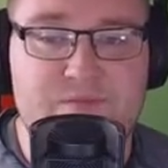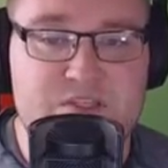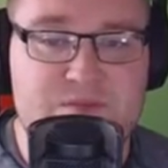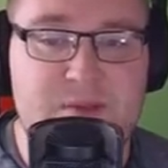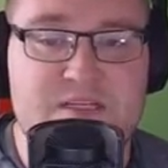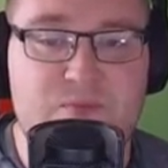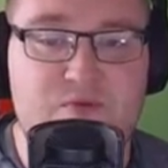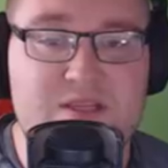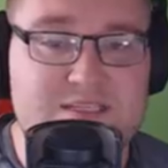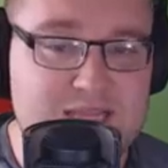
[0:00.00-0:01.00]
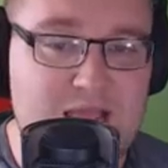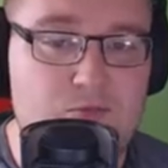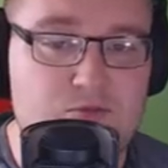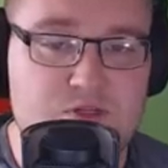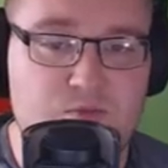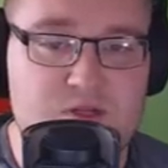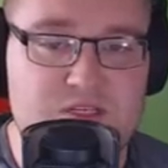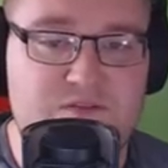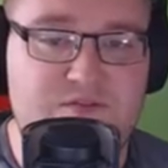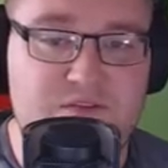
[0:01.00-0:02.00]
Space Marine Scout, which
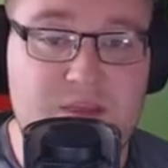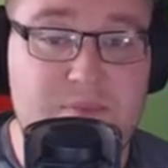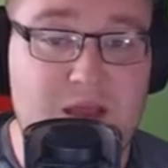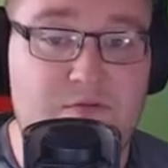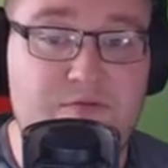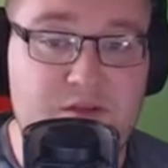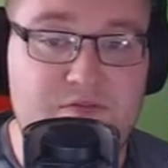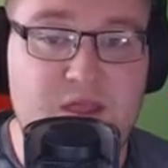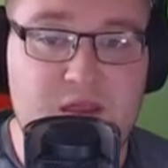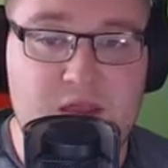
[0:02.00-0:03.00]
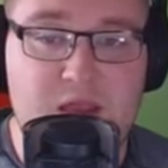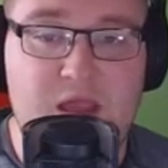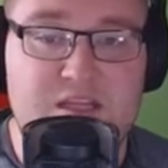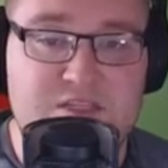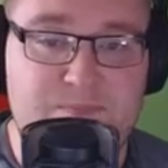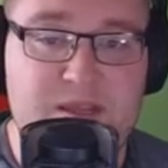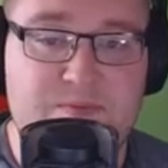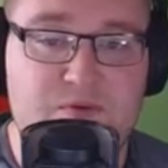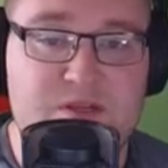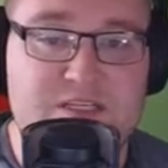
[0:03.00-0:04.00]
is £15.50, a
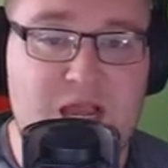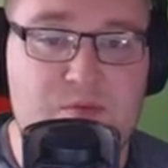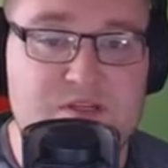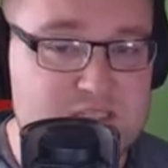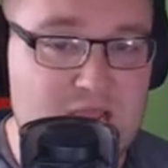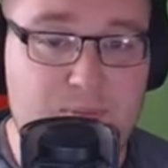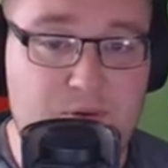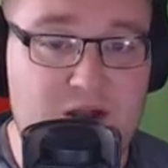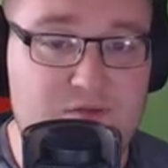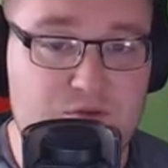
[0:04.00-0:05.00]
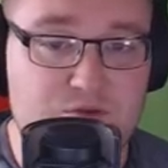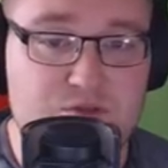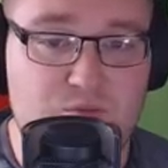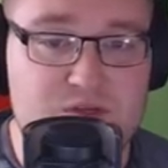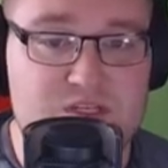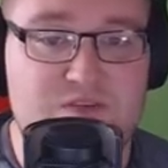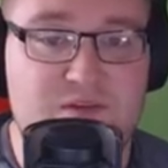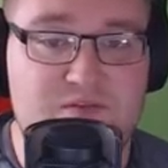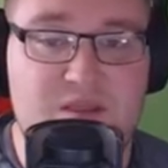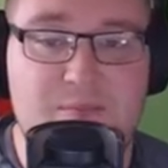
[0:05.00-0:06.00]
Space Marine Scout with sniper rifles, which is
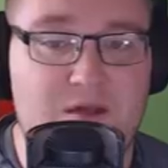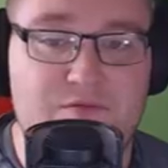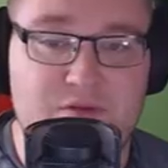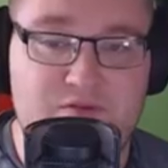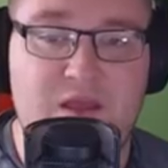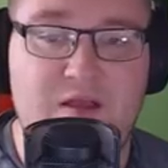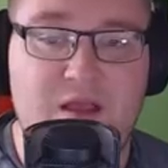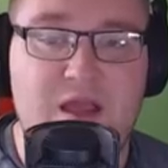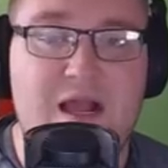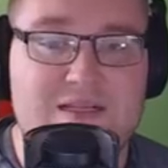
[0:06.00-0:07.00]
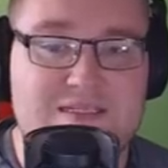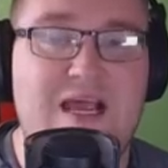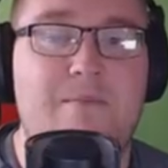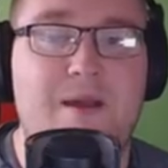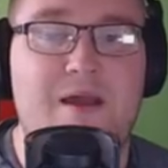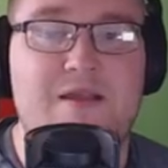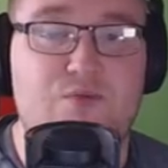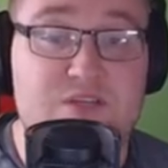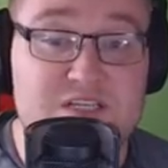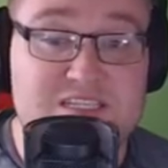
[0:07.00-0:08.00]
£15.50, attack bikes,
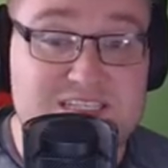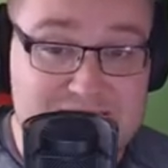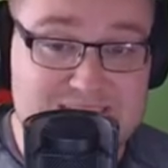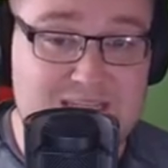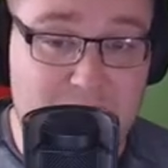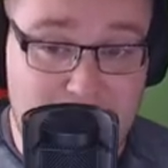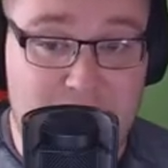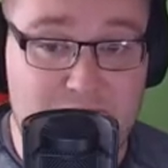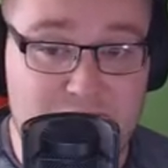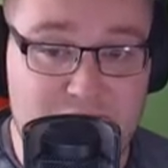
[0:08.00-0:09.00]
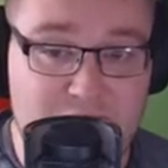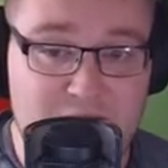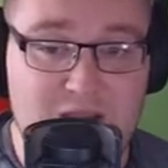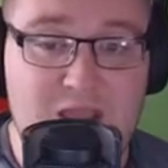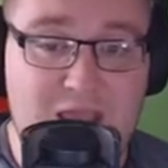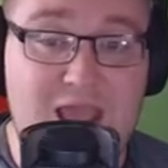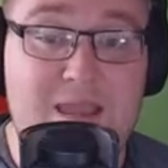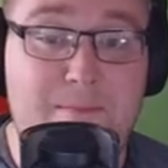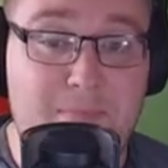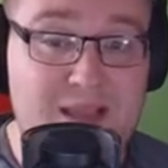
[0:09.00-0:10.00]
which are £16.50,
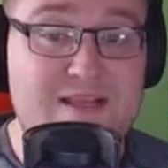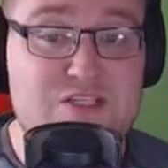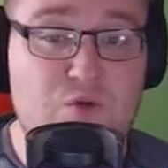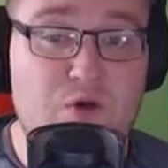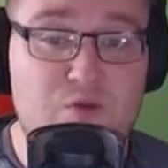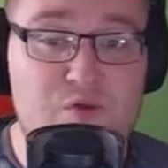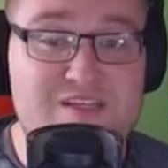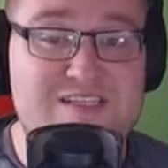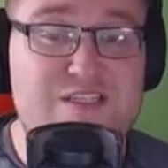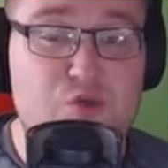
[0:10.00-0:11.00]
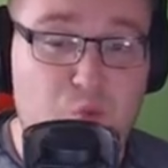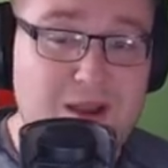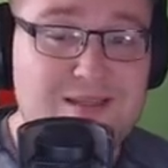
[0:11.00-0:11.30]
a bike squad, which is 20